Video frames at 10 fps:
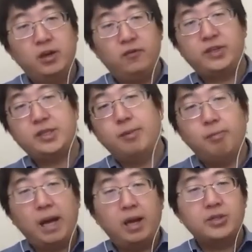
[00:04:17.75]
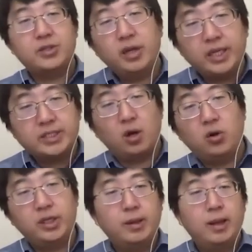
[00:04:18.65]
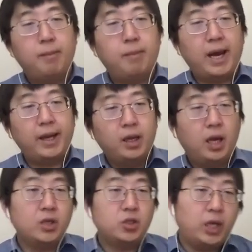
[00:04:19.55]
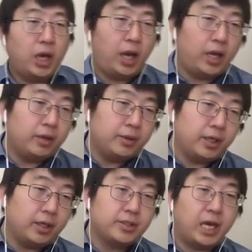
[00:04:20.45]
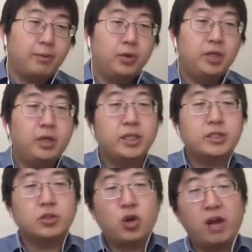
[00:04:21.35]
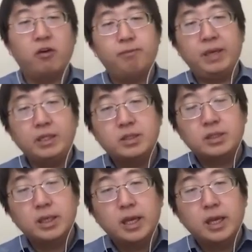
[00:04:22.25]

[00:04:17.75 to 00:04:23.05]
For example, Balancer is audited by, actually here is title here, it's a trial of bits.